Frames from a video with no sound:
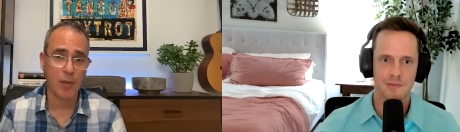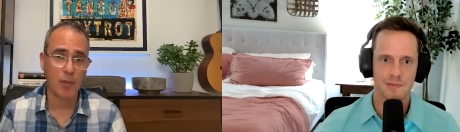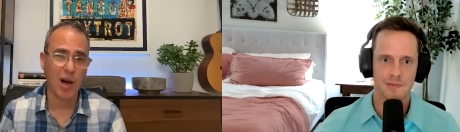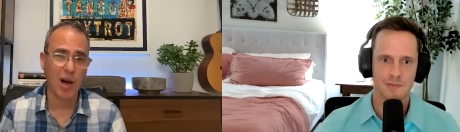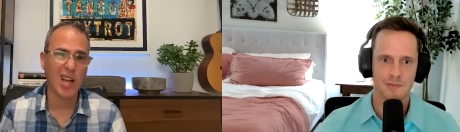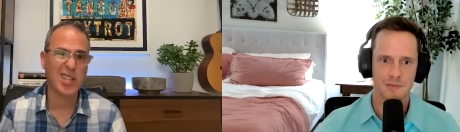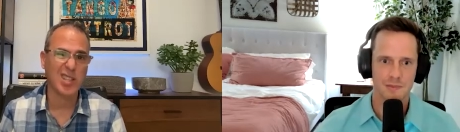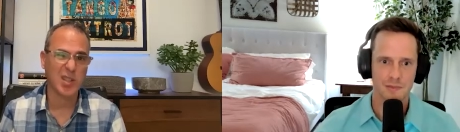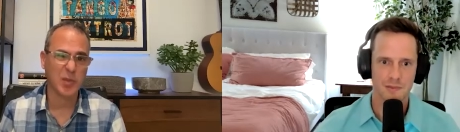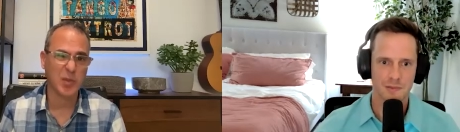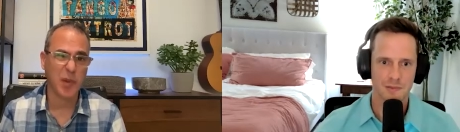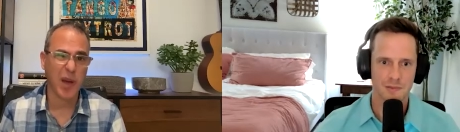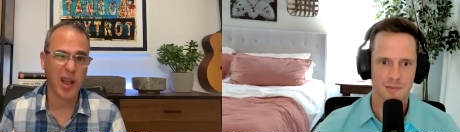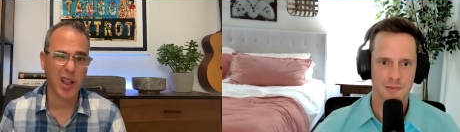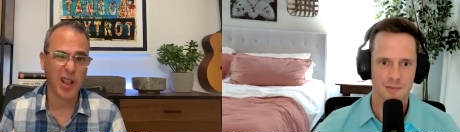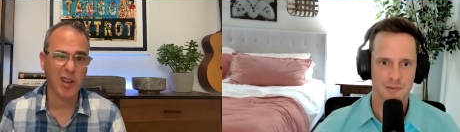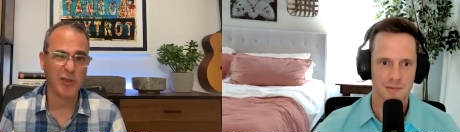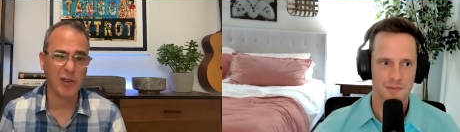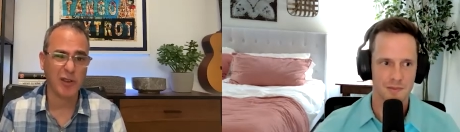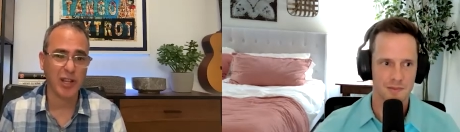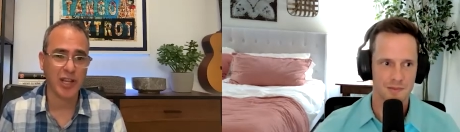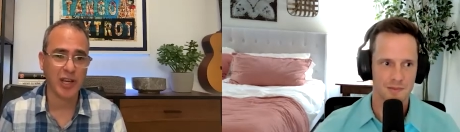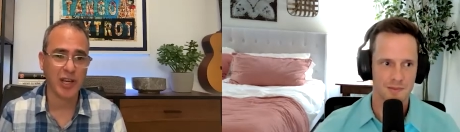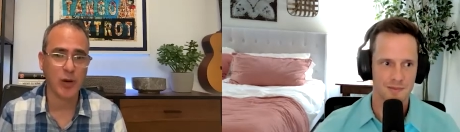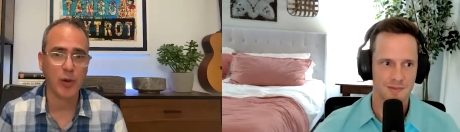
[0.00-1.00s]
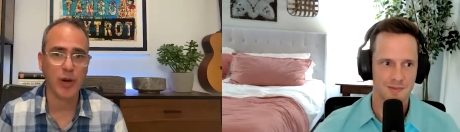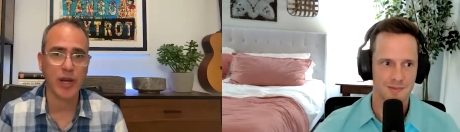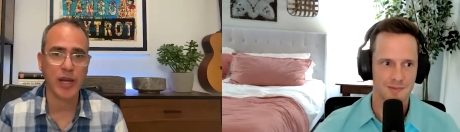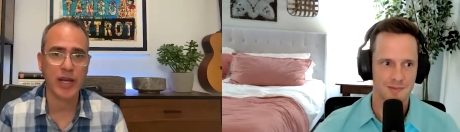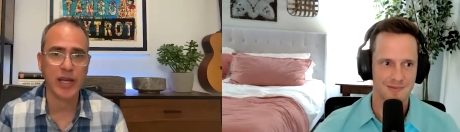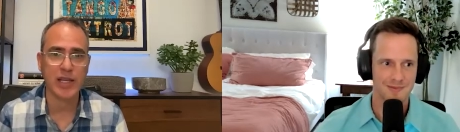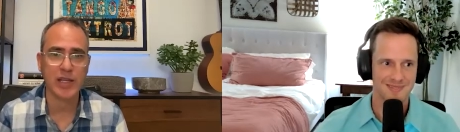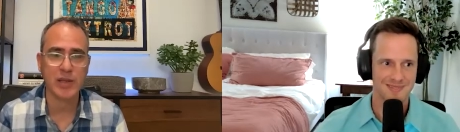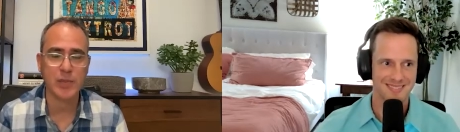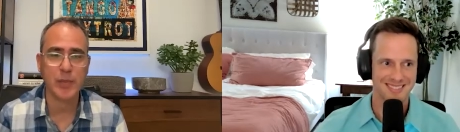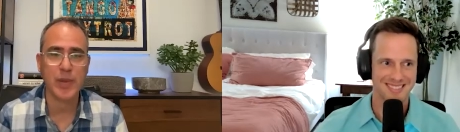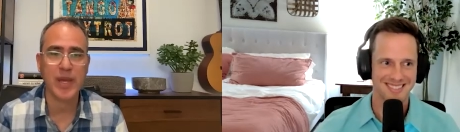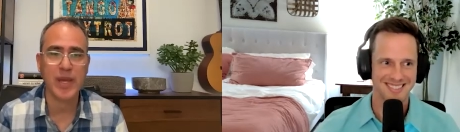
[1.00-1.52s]
Speaker 1: I'll spell it really quick. It's
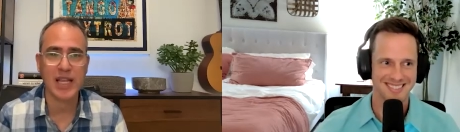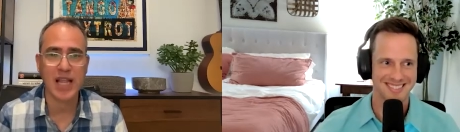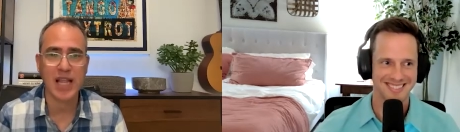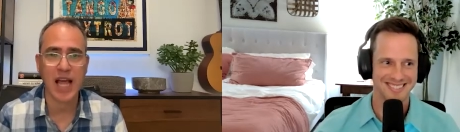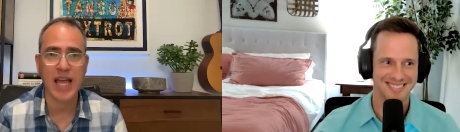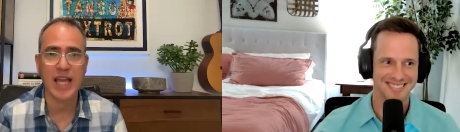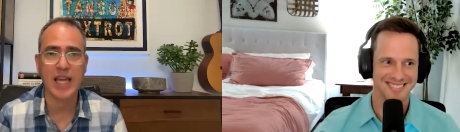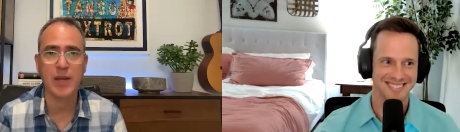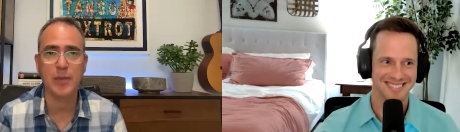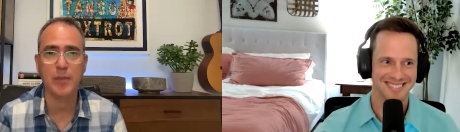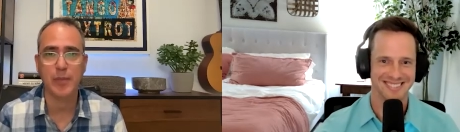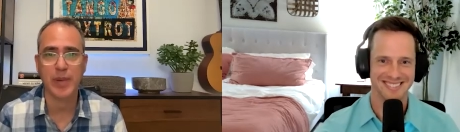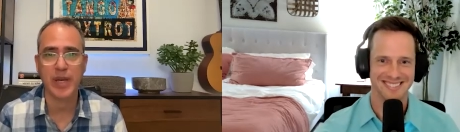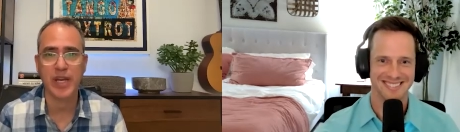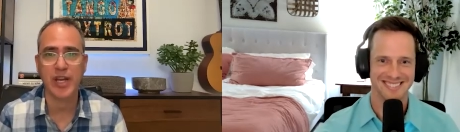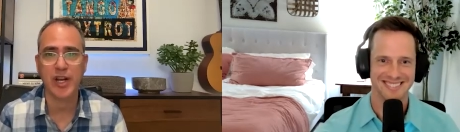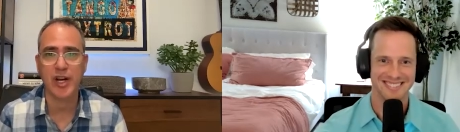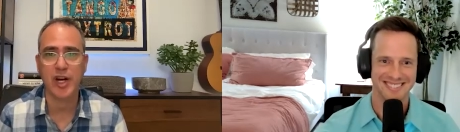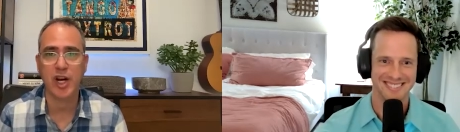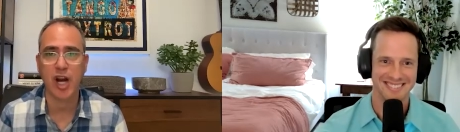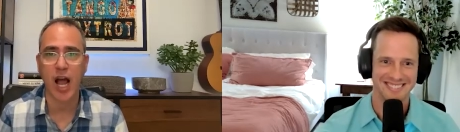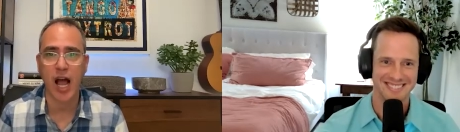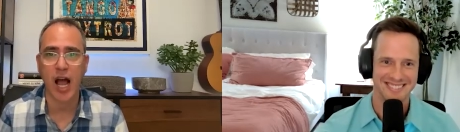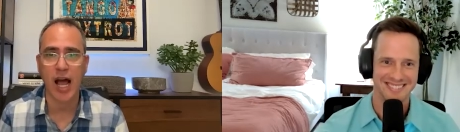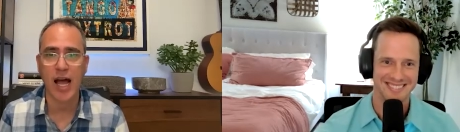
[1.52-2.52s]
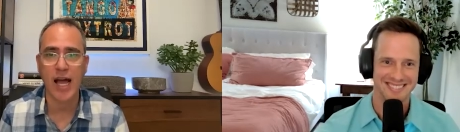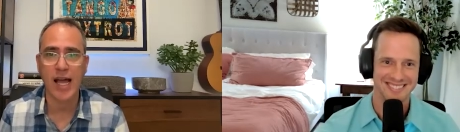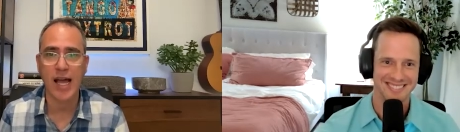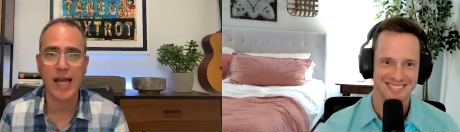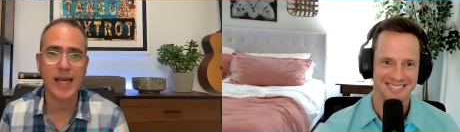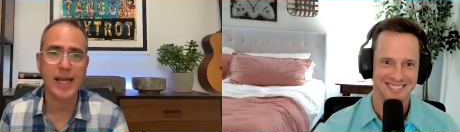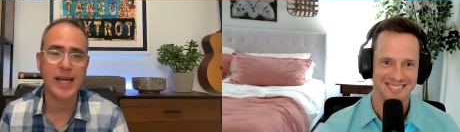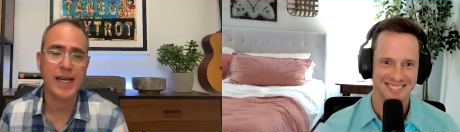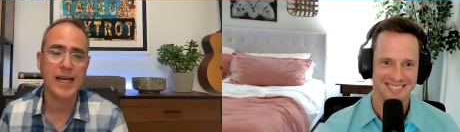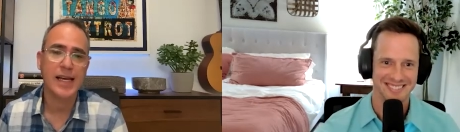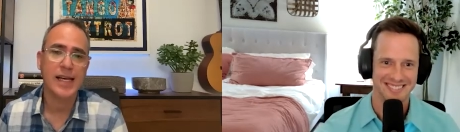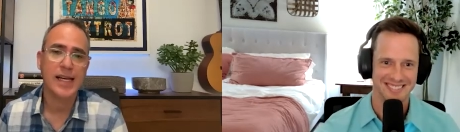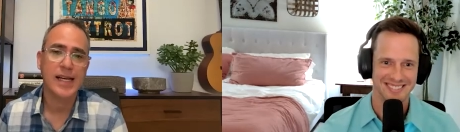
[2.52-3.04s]
P like in Peter,
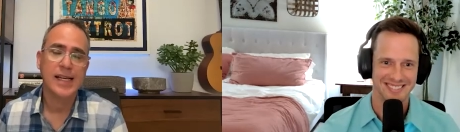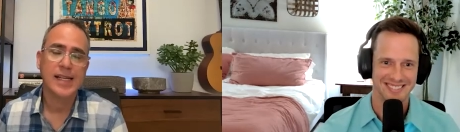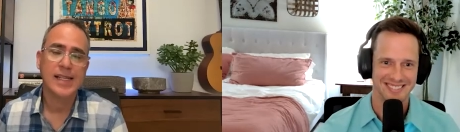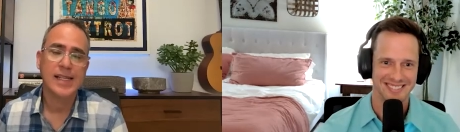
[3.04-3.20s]
ICHENY.com.